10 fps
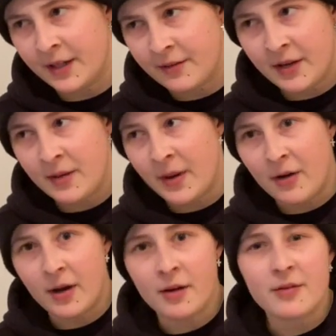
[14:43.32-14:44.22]
ate about
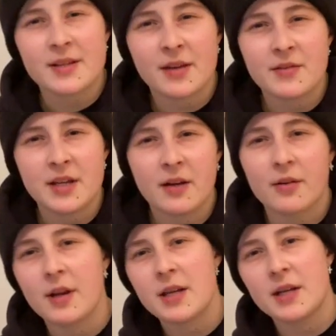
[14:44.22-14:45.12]
170,
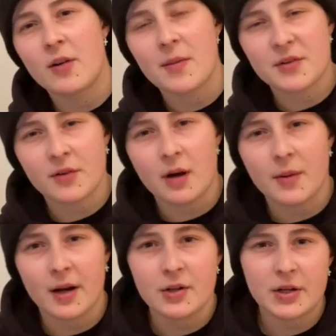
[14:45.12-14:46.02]
180 grams of
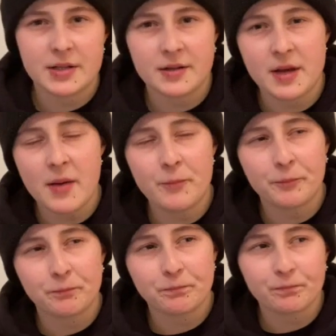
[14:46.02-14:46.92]
carbohydrates today,
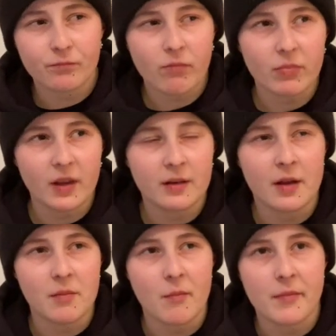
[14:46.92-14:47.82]
and
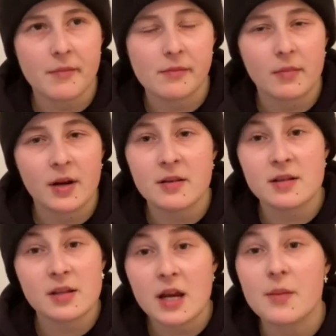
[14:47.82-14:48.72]
then an
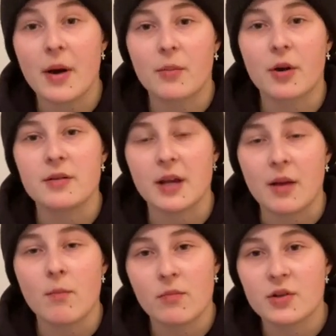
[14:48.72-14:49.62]
insane amount of
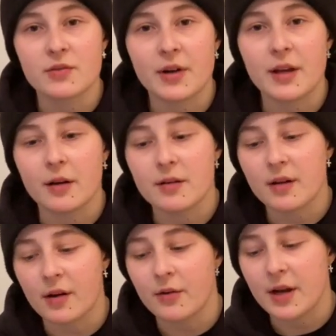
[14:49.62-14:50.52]
protein, which is really good,
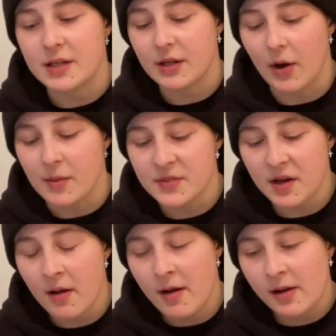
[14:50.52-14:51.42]
180 grams,
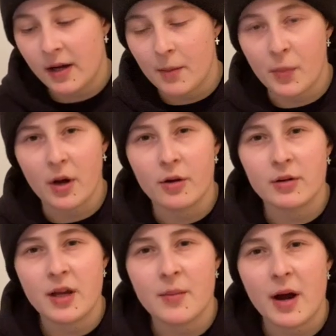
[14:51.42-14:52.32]
but
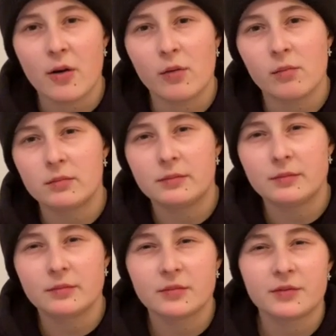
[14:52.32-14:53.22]
only about
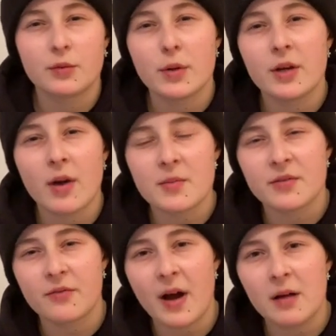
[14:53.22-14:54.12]
40 grams
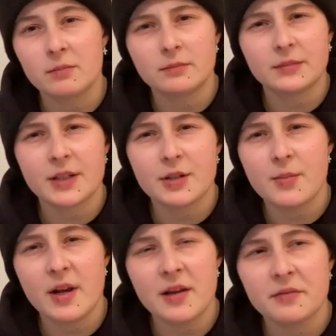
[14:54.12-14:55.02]
of fat, I do
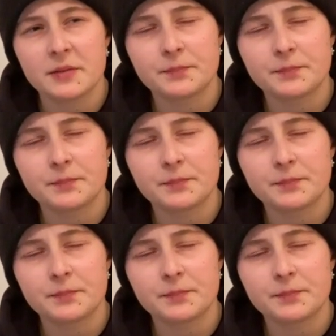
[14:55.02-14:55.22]
believe.